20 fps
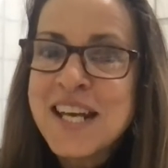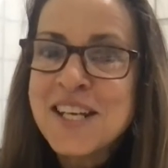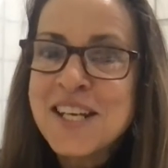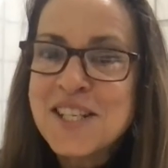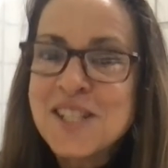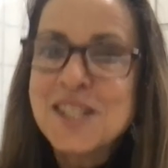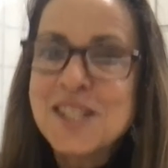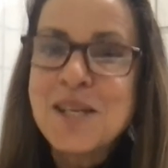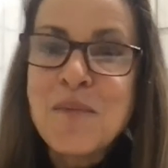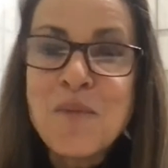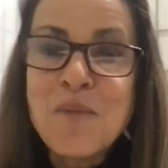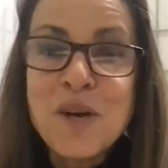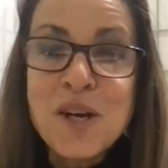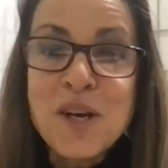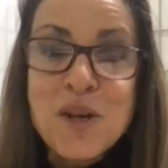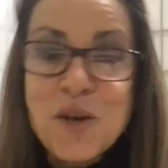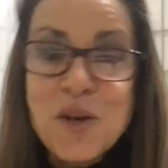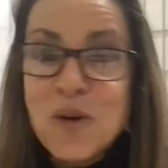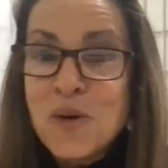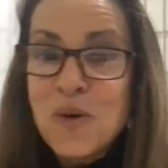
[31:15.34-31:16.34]
to someone
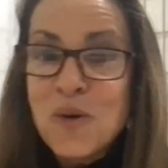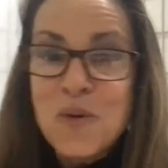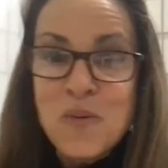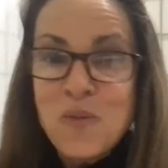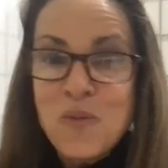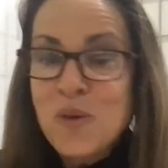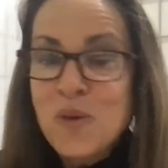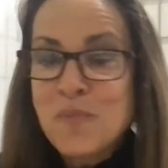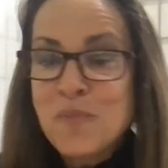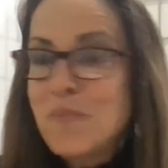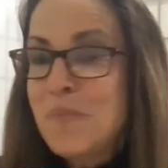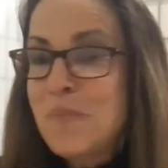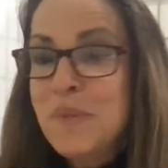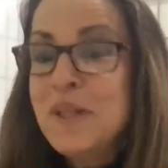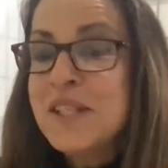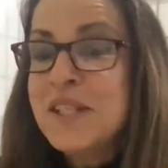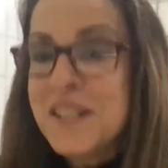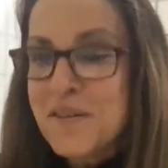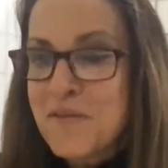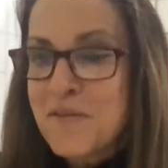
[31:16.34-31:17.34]
who will
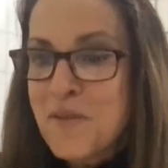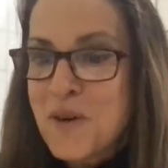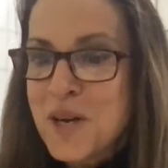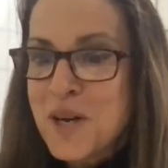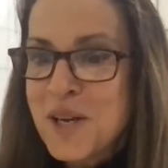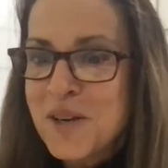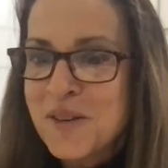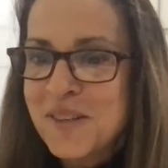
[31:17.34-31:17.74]
build it for you.